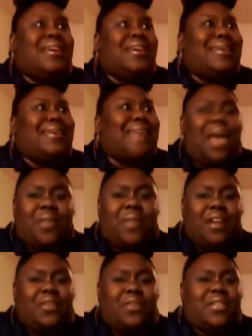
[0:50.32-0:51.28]
do
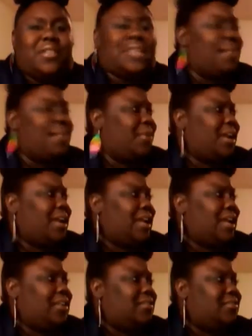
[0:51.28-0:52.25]
a
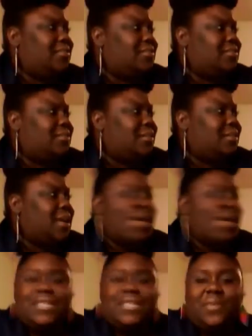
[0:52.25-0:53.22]
summary.
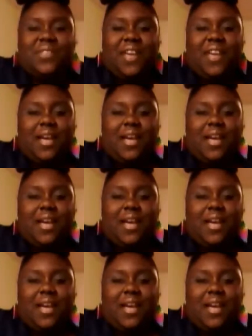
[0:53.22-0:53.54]
So what the fuck,